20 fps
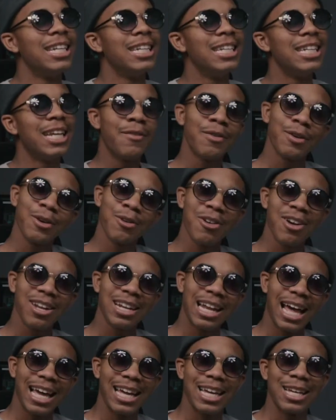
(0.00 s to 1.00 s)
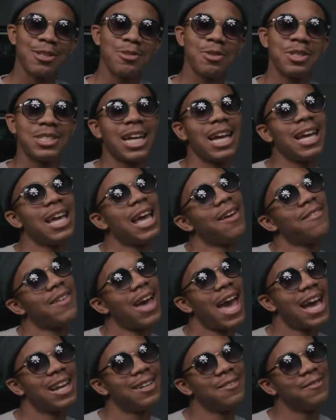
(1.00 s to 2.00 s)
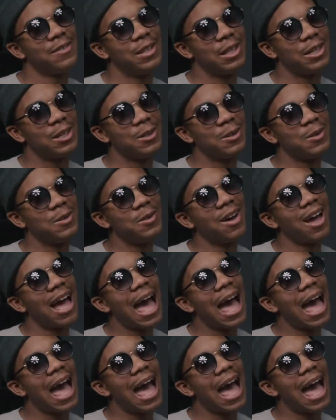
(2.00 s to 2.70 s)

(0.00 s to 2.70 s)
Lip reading: Difficult clients, which I have had a few.